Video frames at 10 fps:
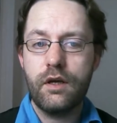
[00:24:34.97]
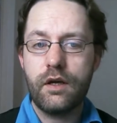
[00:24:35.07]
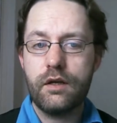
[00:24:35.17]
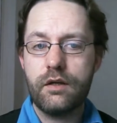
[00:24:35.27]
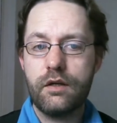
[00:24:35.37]

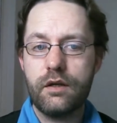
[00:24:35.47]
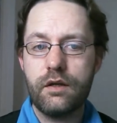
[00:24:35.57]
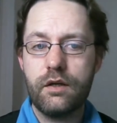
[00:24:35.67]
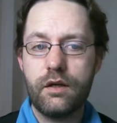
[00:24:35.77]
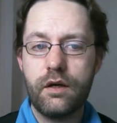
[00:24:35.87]
And
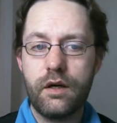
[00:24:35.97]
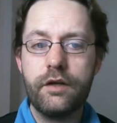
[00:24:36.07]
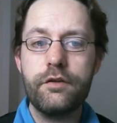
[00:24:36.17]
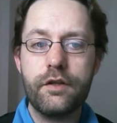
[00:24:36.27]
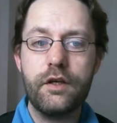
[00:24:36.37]

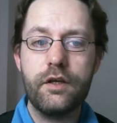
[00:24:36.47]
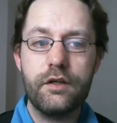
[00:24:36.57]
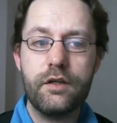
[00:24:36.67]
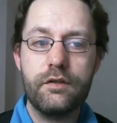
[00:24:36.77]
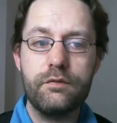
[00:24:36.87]
I think
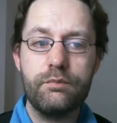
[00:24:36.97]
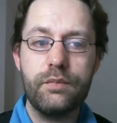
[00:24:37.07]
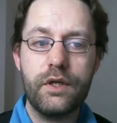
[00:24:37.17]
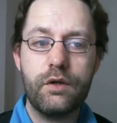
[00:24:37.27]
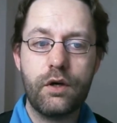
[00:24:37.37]
it is
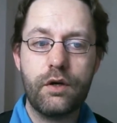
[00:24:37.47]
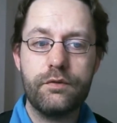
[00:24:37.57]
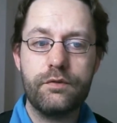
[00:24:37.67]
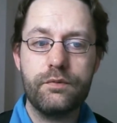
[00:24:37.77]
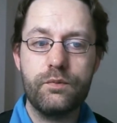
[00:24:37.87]

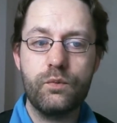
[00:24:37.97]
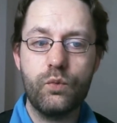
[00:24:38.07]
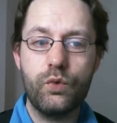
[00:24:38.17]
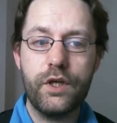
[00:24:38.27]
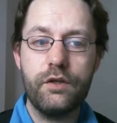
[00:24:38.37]
because
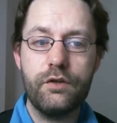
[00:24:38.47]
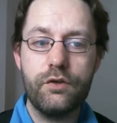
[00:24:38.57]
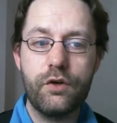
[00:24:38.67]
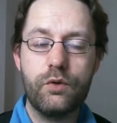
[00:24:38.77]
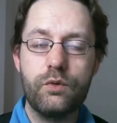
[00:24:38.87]
we
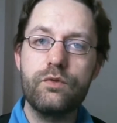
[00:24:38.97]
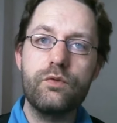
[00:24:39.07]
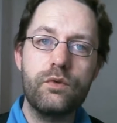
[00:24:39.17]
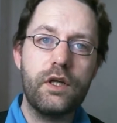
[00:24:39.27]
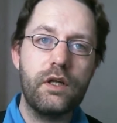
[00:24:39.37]

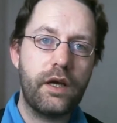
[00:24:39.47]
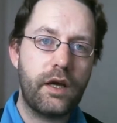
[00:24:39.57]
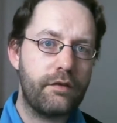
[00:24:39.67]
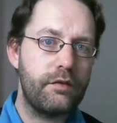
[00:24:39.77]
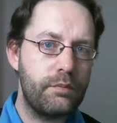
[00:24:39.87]
don't really
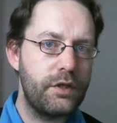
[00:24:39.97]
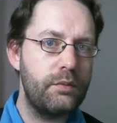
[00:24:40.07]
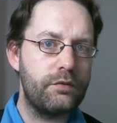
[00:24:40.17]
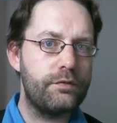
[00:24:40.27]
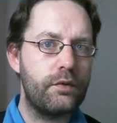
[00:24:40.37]
have the
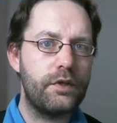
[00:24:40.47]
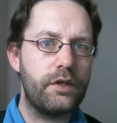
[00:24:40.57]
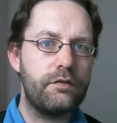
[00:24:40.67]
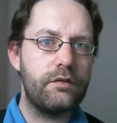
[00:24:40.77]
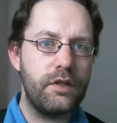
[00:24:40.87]
people for
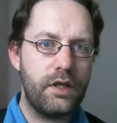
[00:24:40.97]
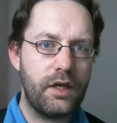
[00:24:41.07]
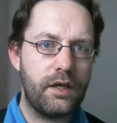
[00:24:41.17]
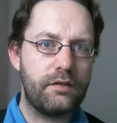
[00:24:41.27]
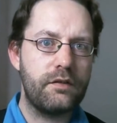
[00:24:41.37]
this
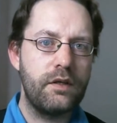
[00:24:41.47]
yet.